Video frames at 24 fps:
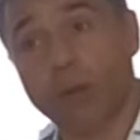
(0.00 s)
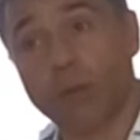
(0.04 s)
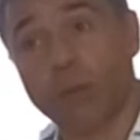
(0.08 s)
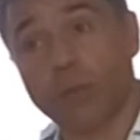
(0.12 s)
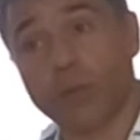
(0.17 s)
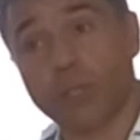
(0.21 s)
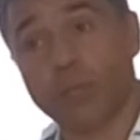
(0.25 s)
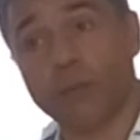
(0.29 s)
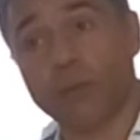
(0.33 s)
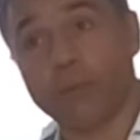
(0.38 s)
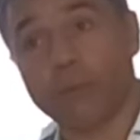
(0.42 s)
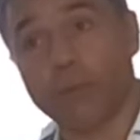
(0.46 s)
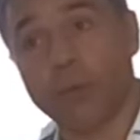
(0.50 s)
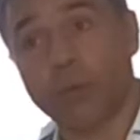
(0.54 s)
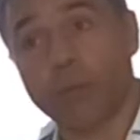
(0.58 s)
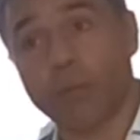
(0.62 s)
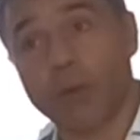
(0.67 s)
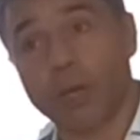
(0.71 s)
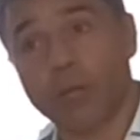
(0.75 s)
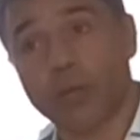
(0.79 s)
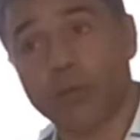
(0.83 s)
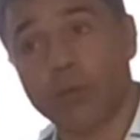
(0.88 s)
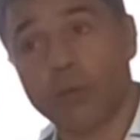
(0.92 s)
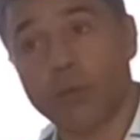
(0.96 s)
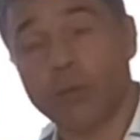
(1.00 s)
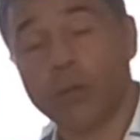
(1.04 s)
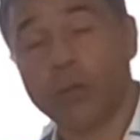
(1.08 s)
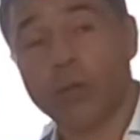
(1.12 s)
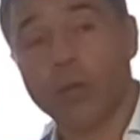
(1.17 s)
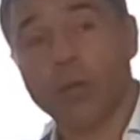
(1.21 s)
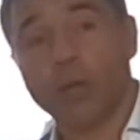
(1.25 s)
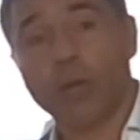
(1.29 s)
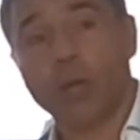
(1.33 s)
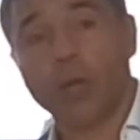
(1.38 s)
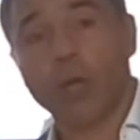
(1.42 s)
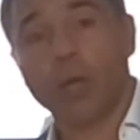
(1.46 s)
us with information.
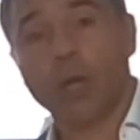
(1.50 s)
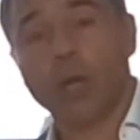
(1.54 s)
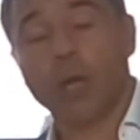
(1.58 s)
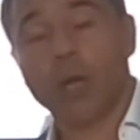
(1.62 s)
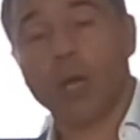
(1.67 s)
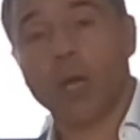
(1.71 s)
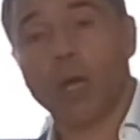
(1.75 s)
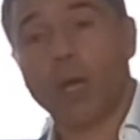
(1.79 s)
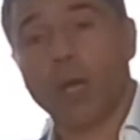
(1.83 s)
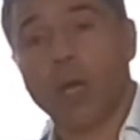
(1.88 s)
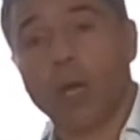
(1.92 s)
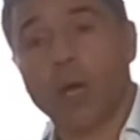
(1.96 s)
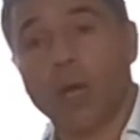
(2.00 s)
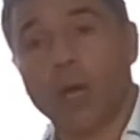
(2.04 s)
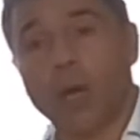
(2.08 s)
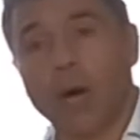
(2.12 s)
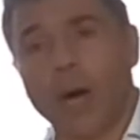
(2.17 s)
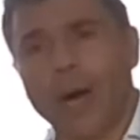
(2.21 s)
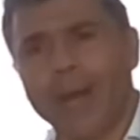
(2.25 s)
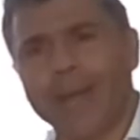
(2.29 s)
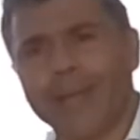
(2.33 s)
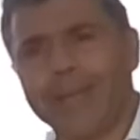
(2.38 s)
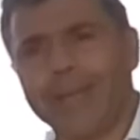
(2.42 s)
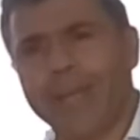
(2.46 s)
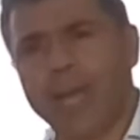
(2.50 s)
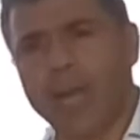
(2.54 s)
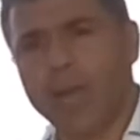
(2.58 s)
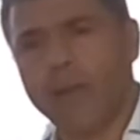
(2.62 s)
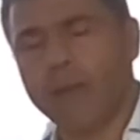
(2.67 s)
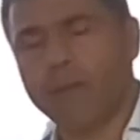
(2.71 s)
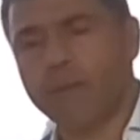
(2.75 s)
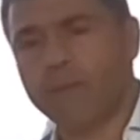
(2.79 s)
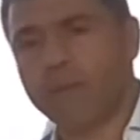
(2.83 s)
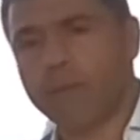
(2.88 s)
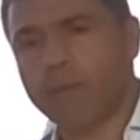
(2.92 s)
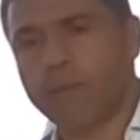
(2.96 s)
I
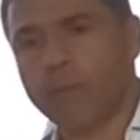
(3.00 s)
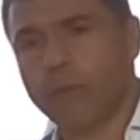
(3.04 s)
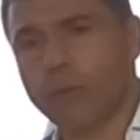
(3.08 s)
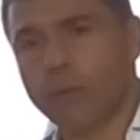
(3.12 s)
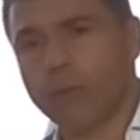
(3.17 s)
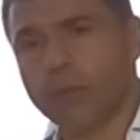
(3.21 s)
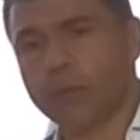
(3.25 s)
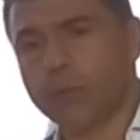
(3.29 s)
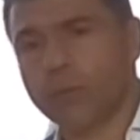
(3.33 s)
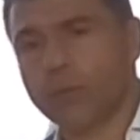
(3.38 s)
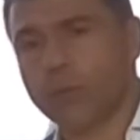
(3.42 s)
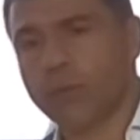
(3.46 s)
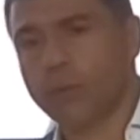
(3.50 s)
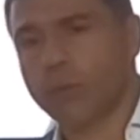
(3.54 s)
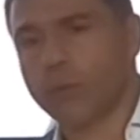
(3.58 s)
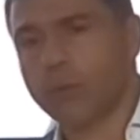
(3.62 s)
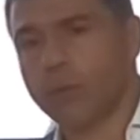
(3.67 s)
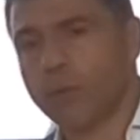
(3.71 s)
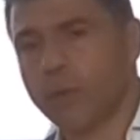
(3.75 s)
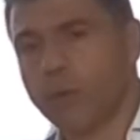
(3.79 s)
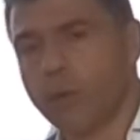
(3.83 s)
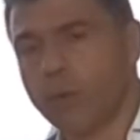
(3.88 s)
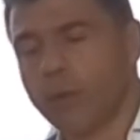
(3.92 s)
gave also